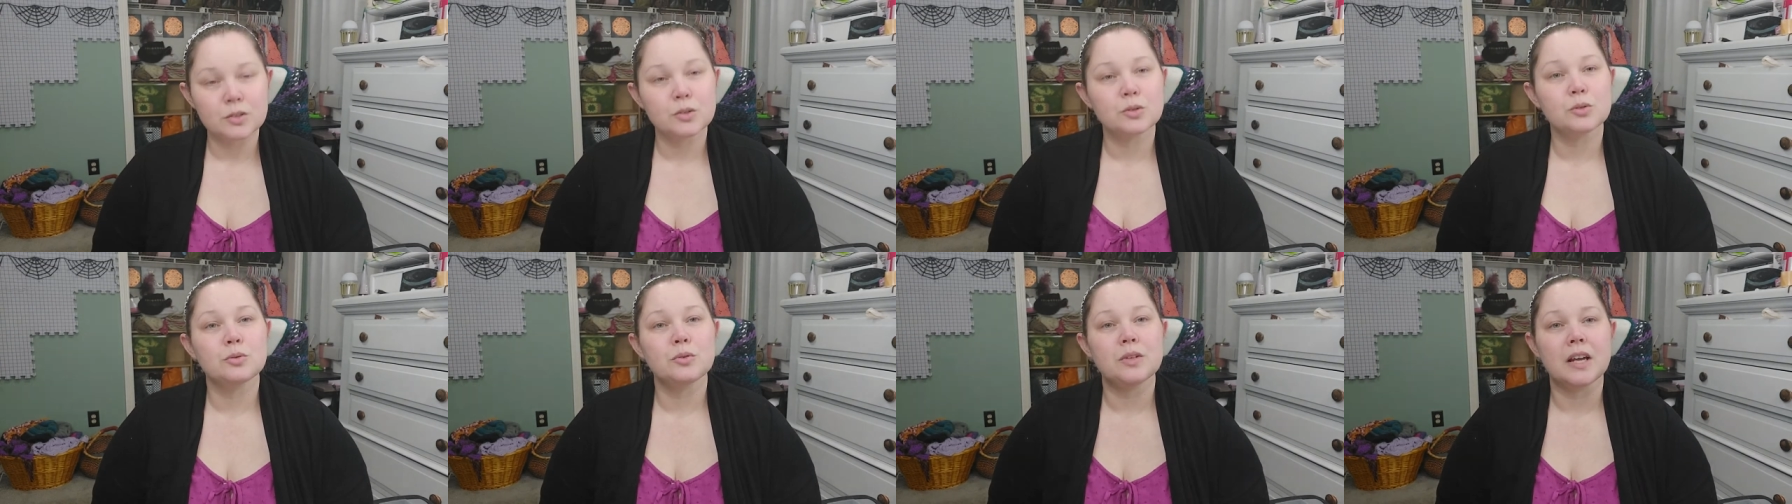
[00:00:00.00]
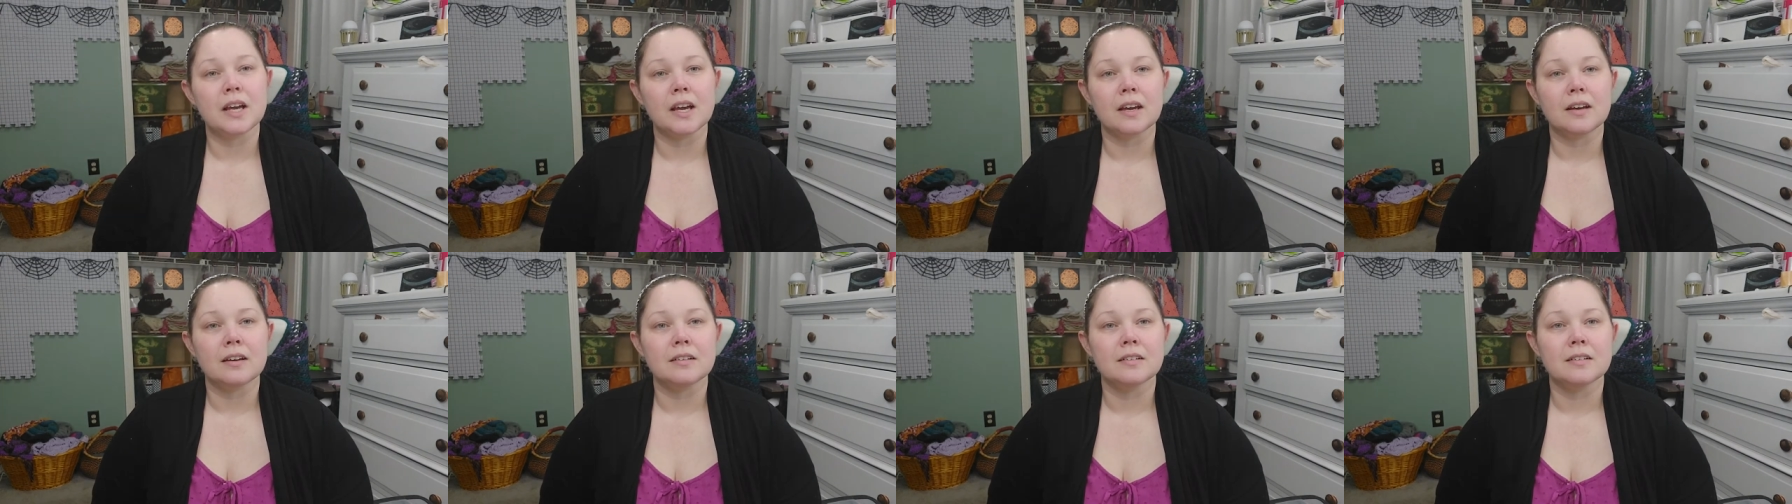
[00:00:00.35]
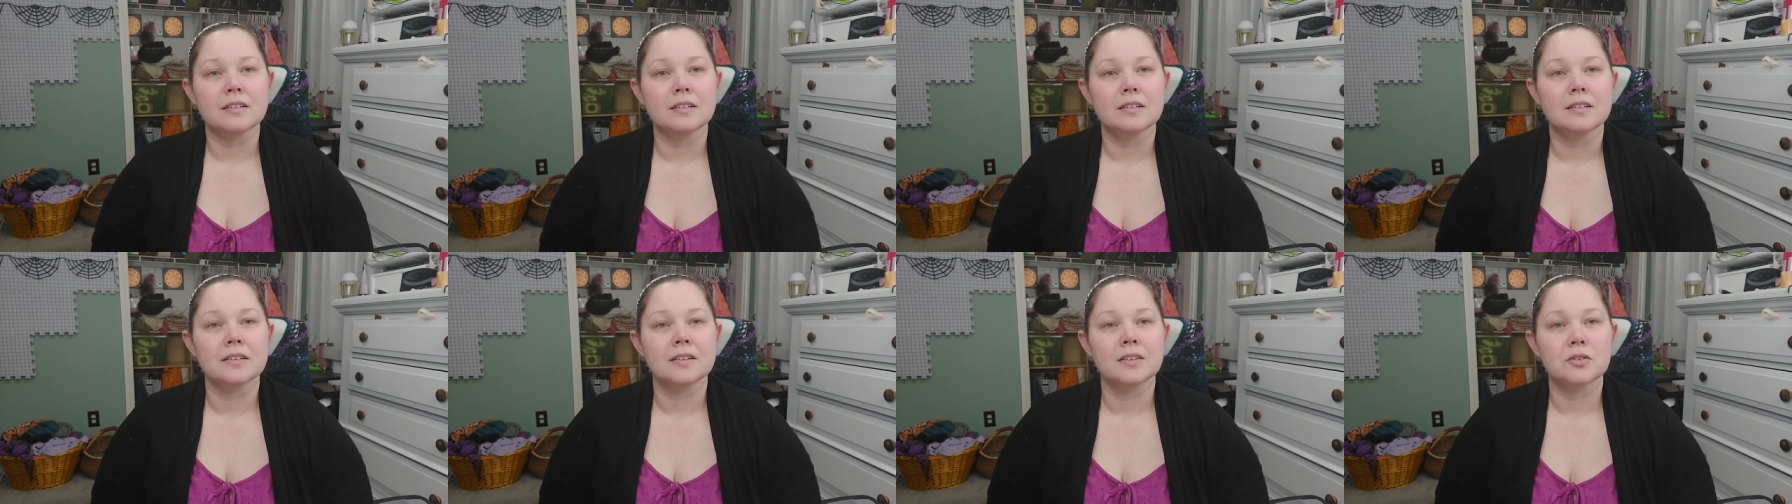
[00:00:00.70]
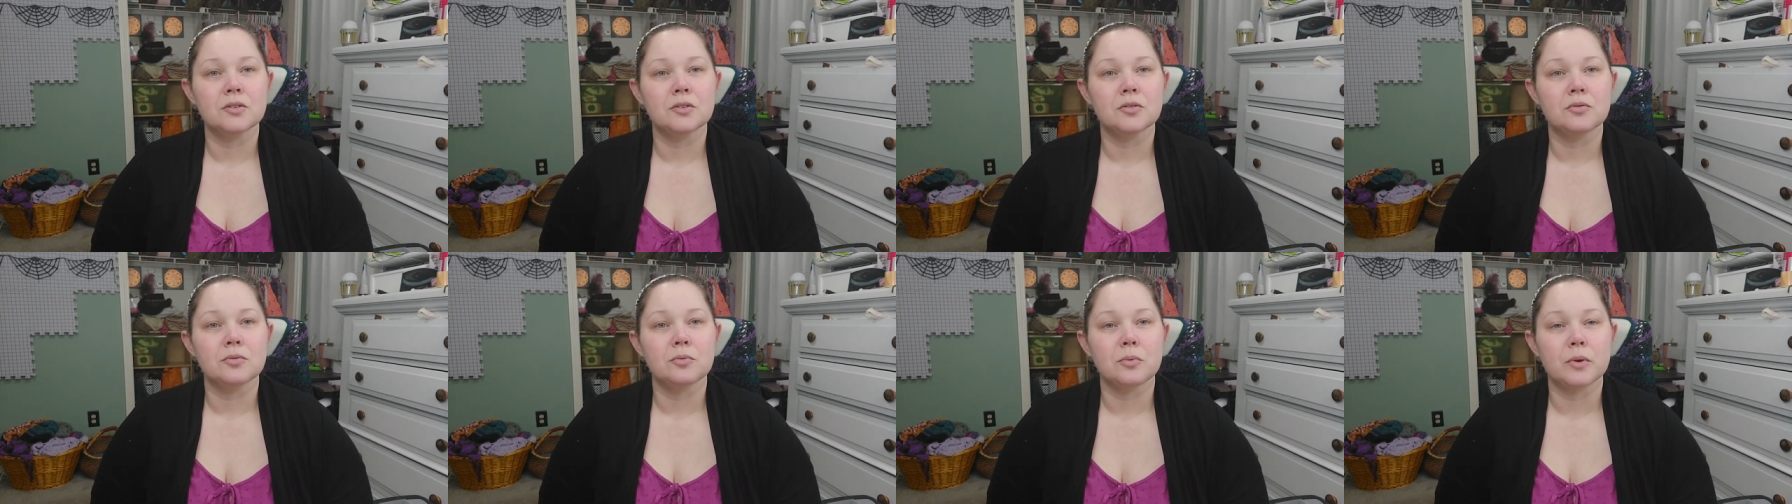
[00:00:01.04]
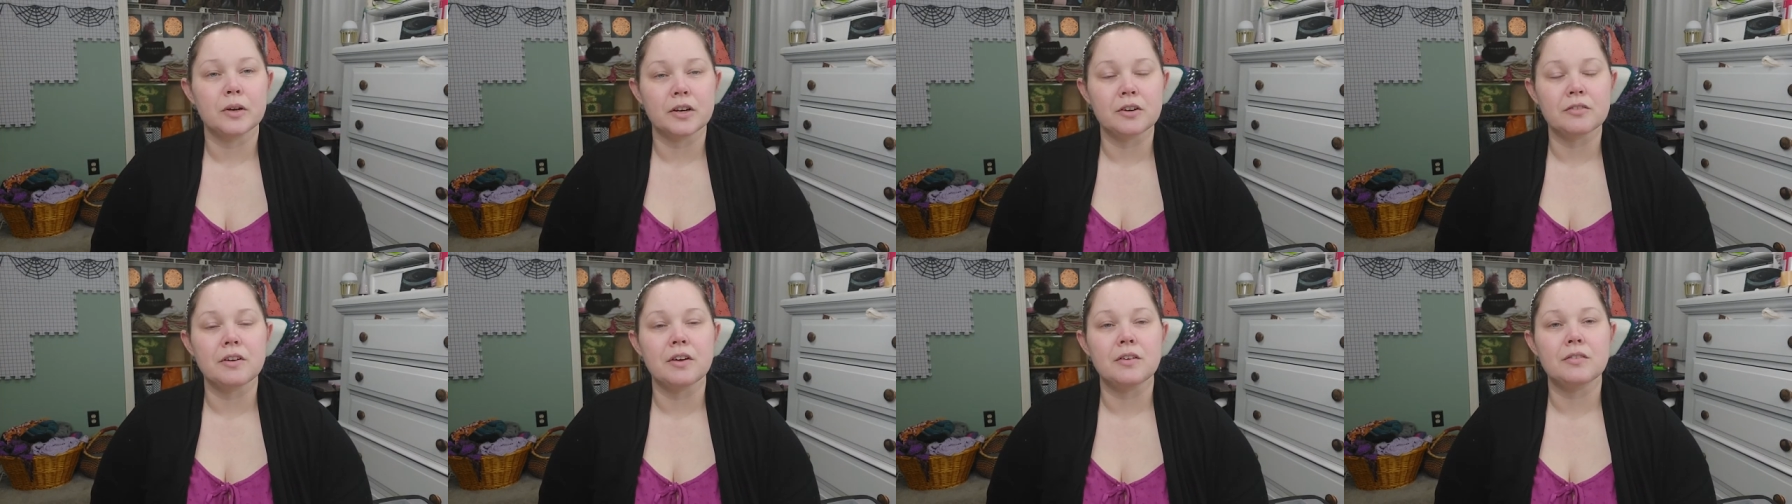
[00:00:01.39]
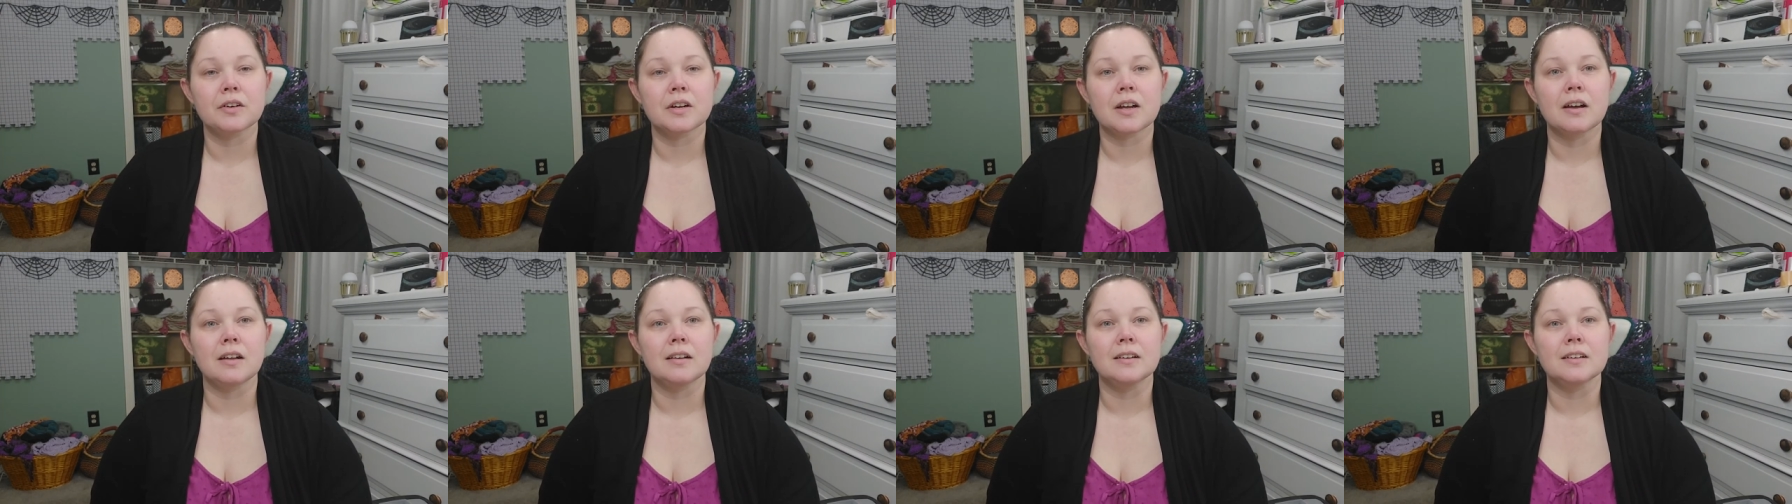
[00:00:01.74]
today, wear your
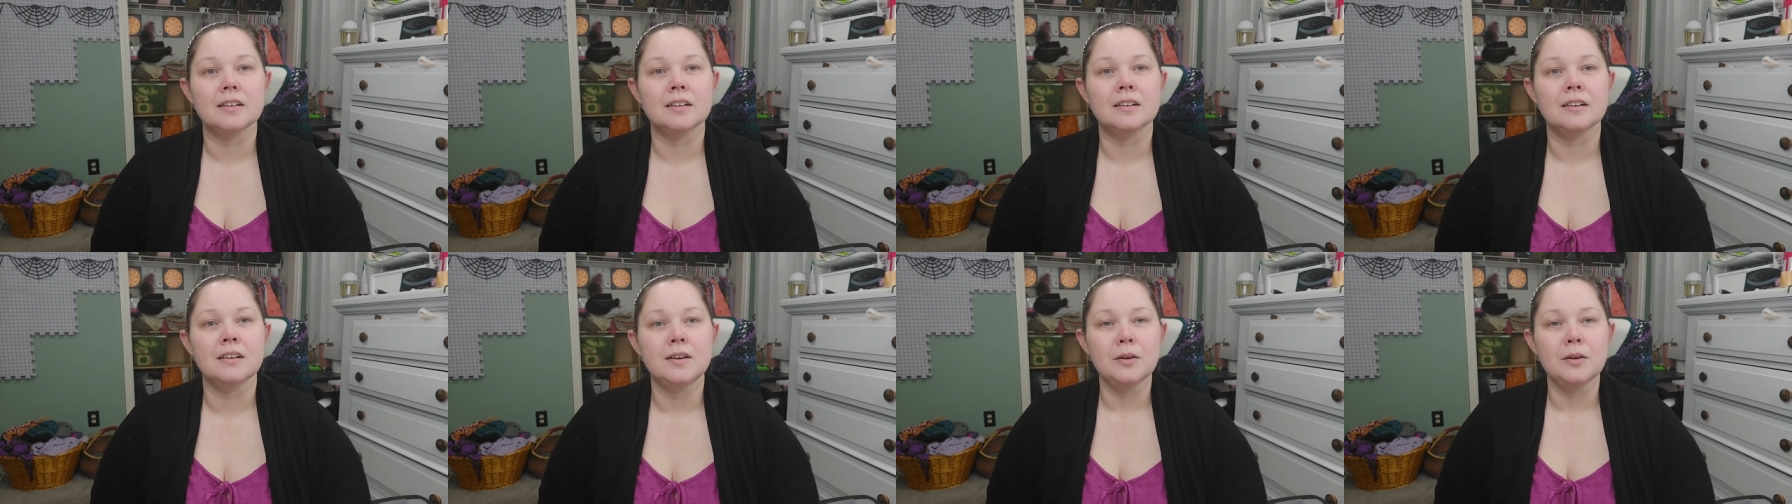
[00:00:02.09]
favorite color.